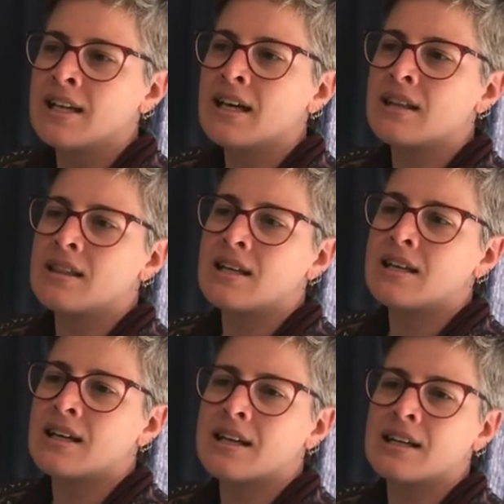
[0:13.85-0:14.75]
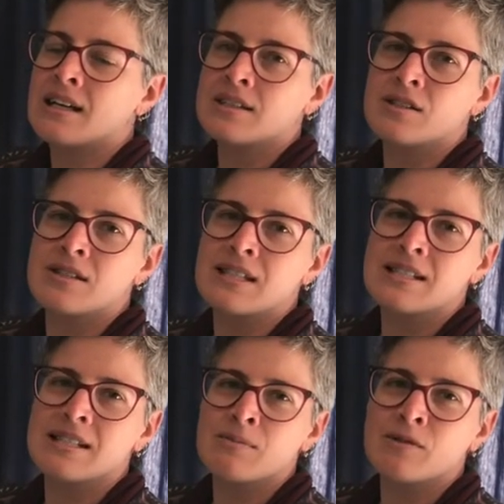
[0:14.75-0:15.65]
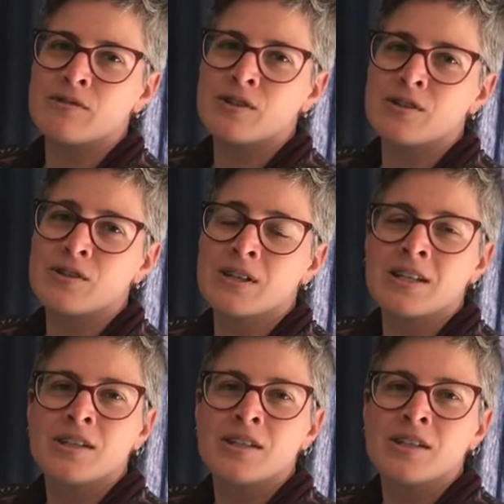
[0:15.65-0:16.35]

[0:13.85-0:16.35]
and then I'd like to see some of you